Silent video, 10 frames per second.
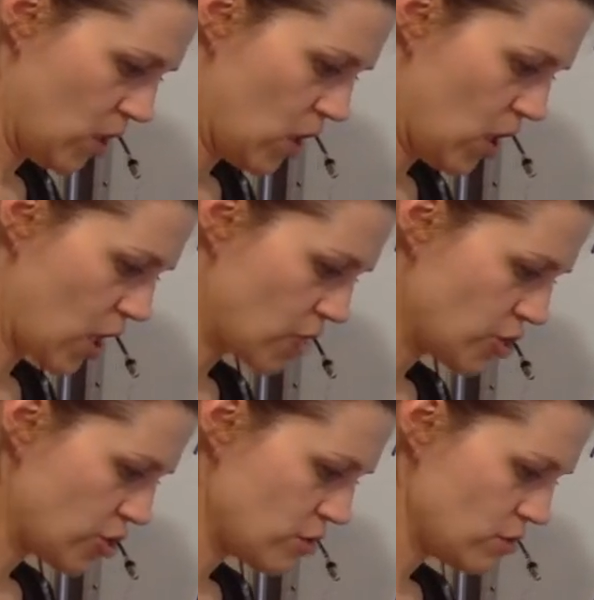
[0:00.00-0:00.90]

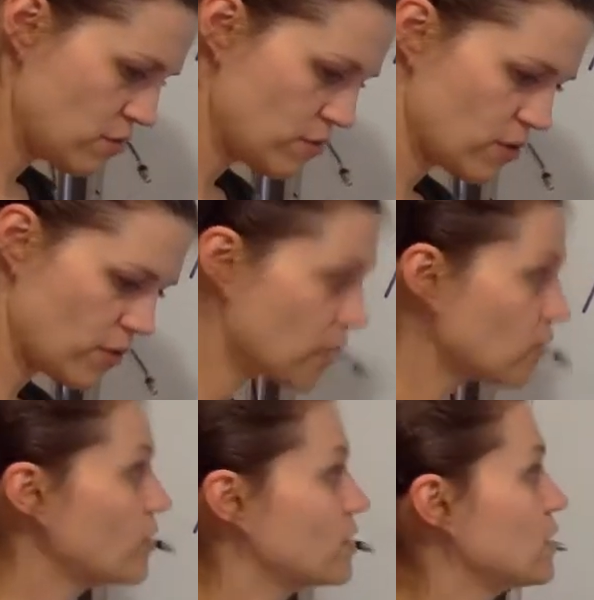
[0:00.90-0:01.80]
oxygen real quick
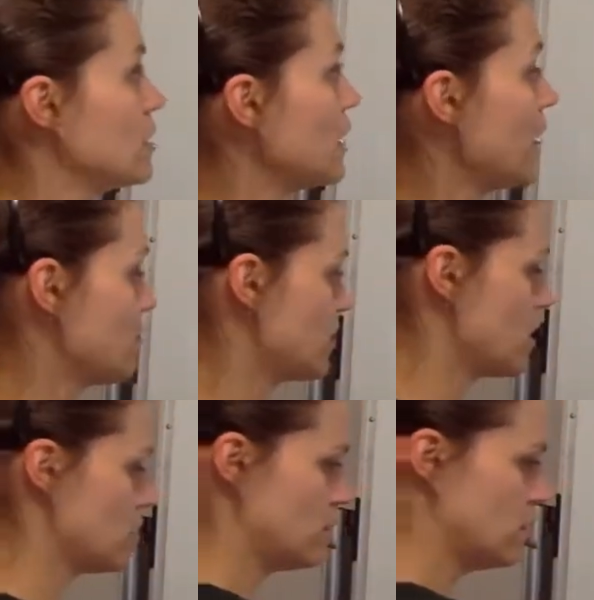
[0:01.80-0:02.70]
with the lambda.
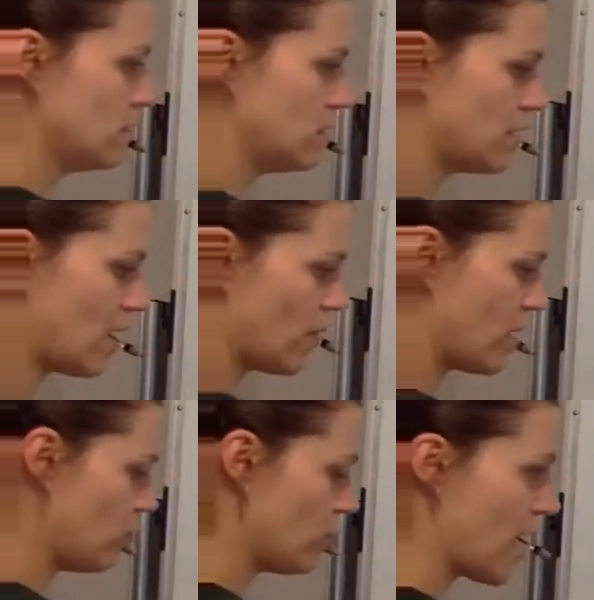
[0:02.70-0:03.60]
That way
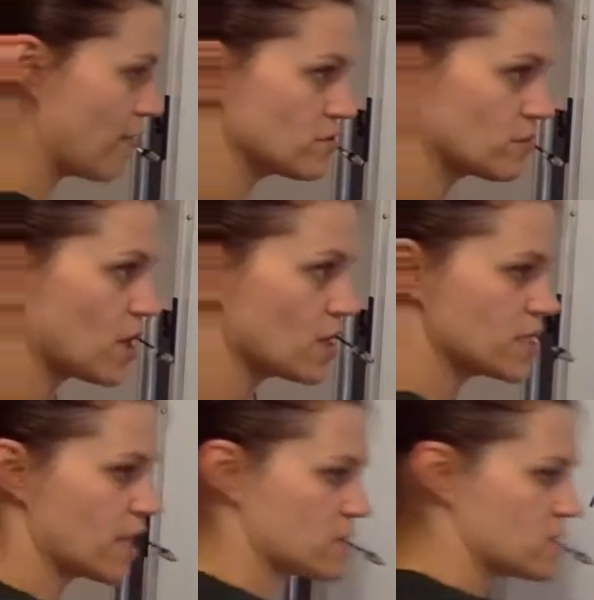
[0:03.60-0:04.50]
we'll have some context